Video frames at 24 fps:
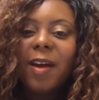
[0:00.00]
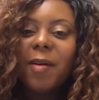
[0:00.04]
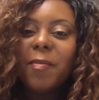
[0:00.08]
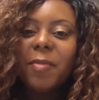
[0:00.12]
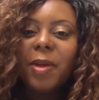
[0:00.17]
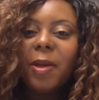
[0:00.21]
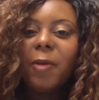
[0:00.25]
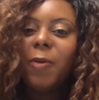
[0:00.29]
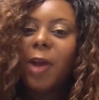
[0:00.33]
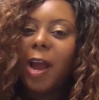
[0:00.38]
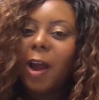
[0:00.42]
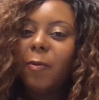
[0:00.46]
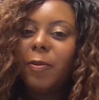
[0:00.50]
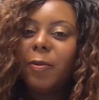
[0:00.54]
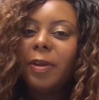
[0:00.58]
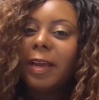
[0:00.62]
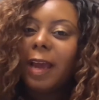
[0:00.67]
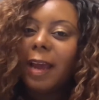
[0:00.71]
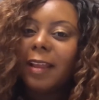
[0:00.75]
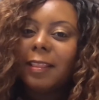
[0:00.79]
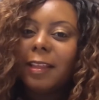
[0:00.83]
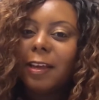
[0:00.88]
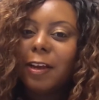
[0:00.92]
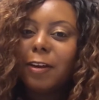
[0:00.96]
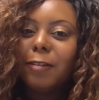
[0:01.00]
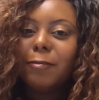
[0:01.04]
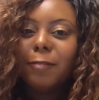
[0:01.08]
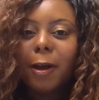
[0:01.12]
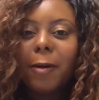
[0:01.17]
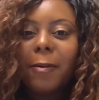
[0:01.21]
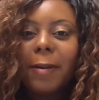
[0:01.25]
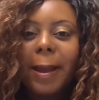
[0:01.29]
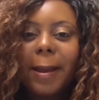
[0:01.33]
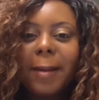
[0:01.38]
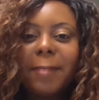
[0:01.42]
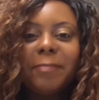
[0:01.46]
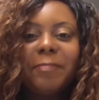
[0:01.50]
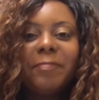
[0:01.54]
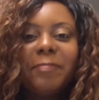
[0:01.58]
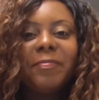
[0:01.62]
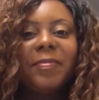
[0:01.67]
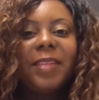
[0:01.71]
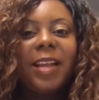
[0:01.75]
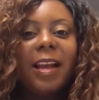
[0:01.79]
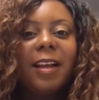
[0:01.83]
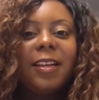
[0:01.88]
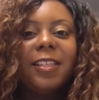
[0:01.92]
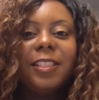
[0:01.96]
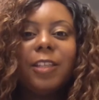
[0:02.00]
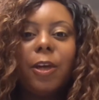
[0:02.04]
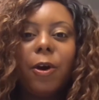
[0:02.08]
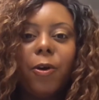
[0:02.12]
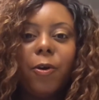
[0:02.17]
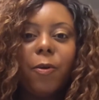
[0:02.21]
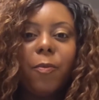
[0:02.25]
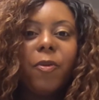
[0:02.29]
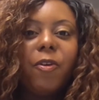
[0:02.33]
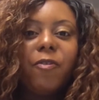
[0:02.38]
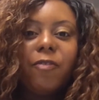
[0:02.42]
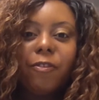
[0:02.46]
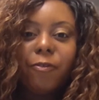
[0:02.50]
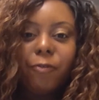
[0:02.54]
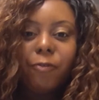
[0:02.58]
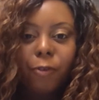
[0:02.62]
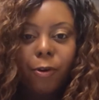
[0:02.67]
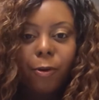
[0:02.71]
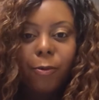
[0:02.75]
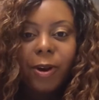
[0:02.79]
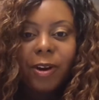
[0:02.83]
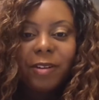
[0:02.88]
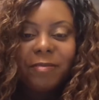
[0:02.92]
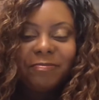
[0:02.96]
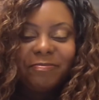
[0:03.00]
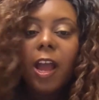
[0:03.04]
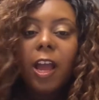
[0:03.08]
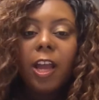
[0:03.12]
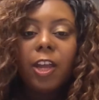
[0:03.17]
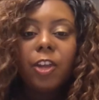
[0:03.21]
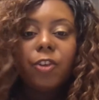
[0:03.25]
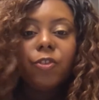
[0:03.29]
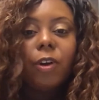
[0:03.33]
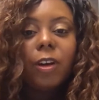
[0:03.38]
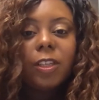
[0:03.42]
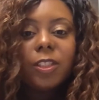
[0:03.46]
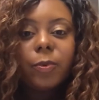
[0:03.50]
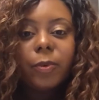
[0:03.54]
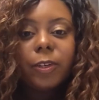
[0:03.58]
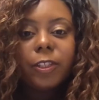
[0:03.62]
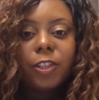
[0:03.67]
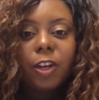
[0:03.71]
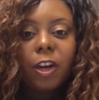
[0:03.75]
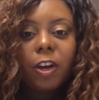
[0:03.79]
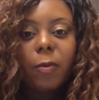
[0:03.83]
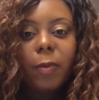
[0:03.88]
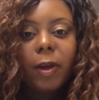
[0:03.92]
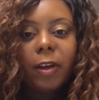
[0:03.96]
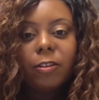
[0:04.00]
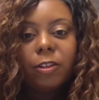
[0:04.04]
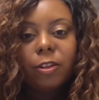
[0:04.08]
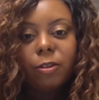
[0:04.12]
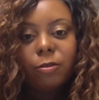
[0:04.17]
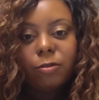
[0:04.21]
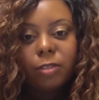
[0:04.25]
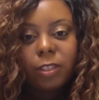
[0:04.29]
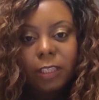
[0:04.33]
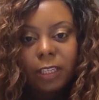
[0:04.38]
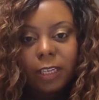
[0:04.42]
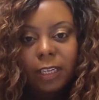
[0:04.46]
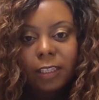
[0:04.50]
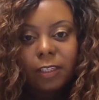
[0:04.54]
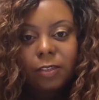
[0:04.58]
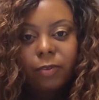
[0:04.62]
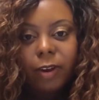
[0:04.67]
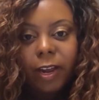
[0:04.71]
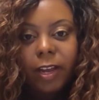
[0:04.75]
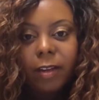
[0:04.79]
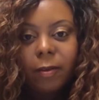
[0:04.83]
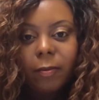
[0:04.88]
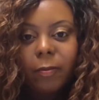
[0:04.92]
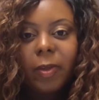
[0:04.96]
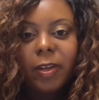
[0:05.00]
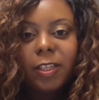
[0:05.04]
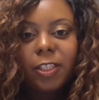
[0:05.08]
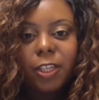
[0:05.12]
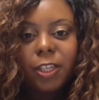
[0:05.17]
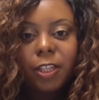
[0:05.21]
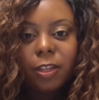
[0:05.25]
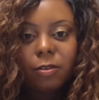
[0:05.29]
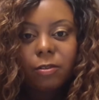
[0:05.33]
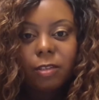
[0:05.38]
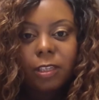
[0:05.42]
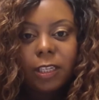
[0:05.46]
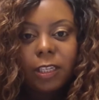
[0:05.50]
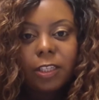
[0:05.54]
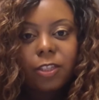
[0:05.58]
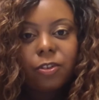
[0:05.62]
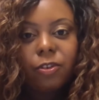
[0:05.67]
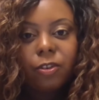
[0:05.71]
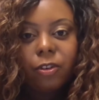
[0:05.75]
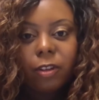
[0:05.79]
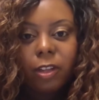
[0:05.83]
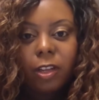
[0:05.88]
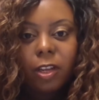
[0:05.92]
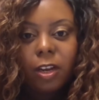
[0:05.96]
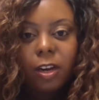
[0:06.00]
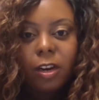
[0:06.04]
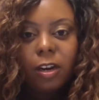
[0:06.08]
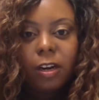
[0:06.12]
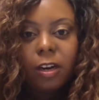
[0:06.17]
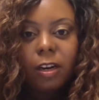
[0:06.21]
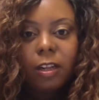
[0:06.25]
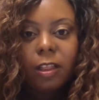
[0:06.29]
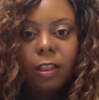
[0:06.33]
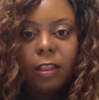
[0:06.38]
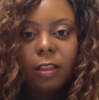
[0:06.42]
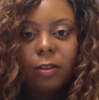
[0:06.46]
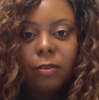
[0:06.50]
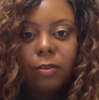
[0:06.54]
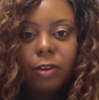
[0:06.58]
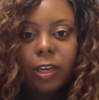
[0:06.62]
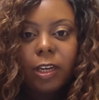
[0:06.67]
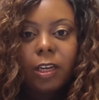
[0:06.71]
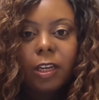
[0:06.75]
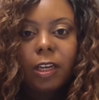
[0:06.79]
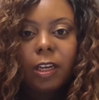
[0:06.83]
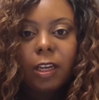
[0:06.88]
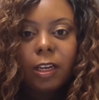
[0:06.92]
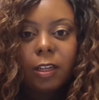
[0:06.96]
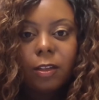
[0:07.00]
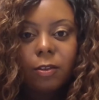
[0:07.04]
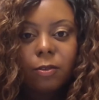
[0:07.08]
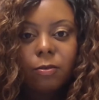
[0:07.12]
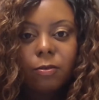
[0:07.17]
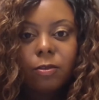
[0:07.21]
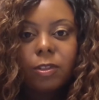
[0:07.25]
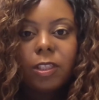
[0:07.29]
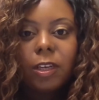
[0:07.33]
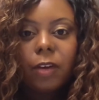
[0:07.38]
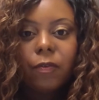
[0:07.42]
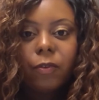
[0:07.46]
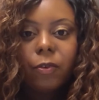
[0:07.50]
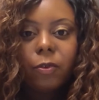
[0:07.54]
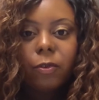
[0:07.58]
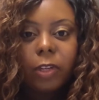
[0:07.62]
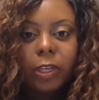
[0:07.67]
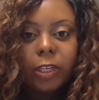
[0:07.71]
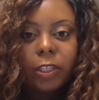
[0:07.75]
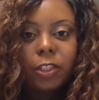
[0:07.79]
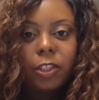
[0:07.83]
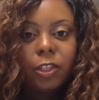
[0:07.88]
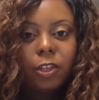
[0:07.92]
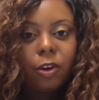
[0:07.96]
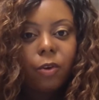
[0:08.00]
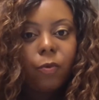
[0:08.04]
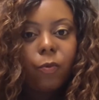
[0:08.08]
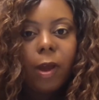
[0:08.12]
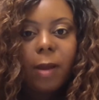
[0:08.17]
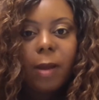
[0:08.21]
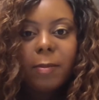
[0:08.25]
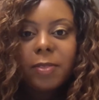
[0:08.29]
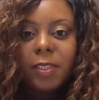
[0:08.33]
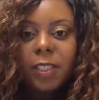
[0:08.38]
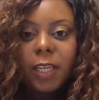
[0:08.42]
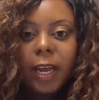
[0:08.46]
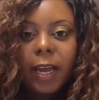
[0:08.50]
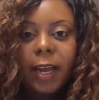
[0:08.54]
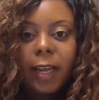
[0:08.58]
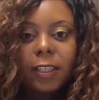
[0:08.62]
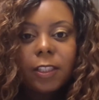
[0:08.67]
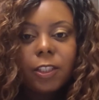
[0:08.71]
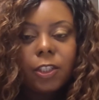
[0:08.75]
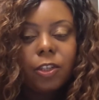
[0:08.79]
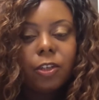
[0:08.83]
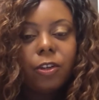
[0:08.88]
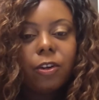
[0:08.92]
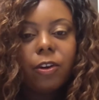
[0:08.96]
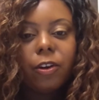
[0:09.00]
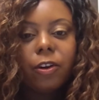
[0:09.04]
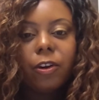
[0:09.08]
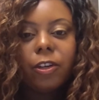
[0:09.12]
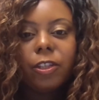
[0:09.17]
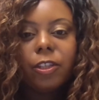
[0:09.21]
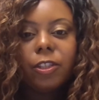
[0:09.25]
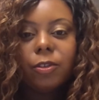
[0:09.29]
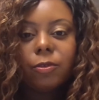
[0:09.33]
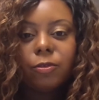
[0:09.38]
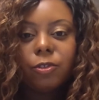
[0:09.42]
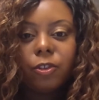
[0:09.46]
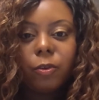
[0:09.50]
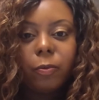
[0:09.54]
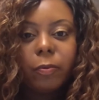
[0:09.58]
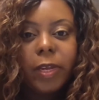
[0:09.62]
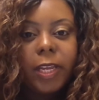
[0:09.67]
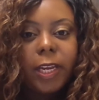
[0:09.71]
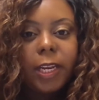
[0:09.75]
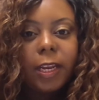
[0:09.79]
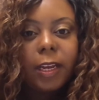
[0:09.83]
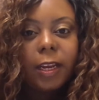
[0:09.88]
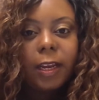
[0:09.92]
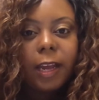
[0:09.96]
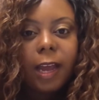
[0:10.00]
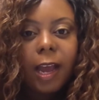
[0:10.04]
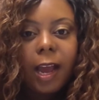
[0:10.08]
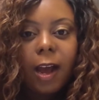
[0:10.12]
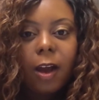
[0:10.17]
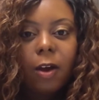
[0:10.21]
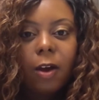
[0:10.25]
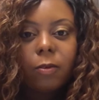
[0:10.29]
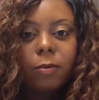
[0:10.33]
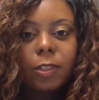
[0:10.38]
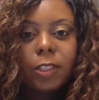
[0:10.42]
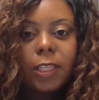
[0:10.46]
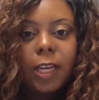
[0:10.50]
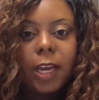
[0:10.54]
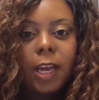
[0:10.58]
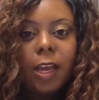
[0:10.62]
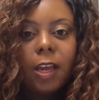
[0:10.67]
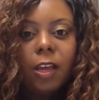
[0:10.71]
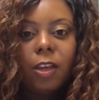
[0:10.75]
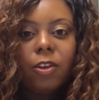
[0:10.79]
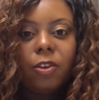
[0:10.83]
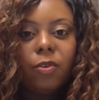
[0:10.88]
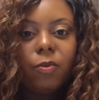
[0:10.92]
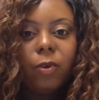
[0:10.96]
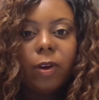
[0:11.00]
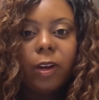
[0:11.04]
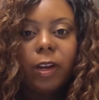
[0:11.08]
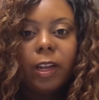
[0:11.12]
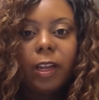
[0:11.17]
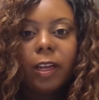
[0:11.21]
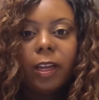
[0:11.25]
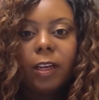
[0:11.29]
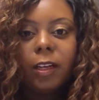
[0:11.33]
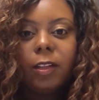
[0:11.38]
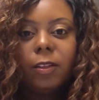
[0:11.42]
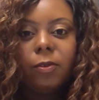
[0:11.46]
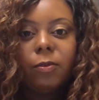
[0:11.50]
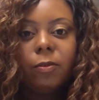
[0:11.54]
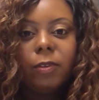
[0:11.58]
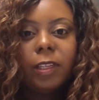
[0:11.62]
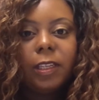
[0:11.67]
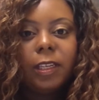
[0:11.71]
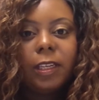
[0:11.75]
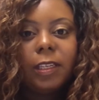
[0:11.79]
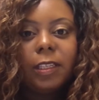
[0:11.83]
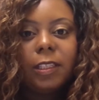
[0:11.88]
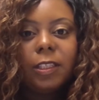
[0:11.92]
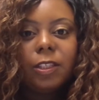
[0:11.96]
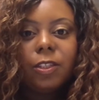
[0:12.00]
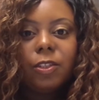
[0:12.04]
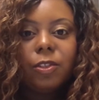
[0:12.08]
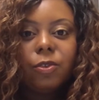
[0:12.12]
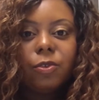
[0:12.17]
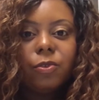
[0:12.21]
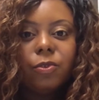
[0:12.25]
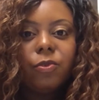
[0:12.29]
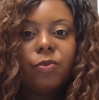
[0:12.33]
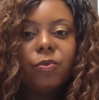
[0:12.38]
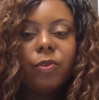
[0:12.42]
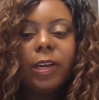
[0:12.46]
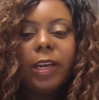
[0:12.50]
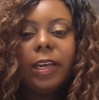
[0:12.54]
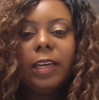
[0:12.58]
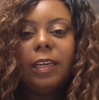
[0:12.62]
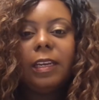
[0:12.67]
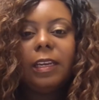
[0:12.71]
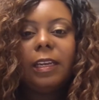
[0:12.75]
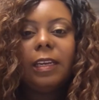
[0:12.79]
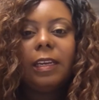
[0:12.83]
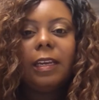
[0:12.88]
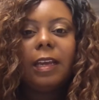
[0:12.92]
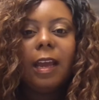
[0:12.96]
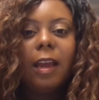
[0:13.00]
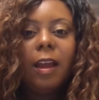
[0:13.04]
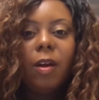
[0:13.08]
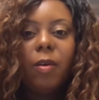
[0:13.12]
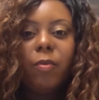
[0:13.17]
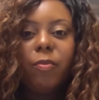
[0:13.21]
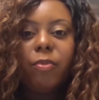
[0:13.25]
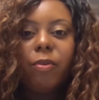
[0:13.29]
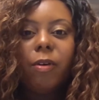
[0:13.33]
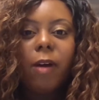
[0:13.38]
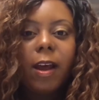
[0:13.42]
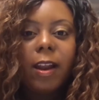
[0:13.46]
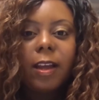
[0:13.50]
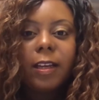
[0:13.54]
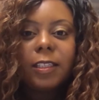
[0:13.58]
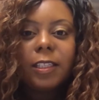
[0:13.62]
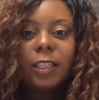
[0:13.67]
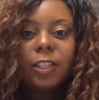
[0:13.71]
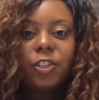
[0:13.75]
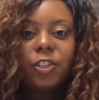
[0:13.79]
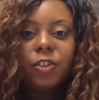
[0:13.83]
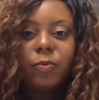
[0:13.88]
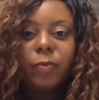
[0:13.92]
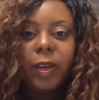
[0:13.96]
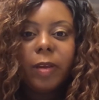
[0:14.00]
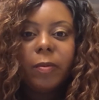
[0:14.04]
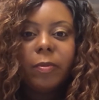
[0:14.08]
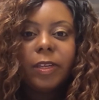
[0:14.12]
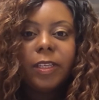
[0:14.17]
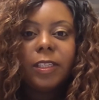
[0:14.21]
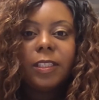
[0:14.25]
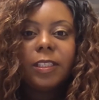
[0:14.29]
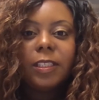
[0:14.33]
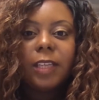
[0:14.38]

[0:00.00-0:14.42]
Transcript: and how we got there. Okay, so moving forward, you also want to talk about those links, right? I mentioned those links earlier. You need to include several links to your websites, to your social media accounts. You want to include links to any products that you may be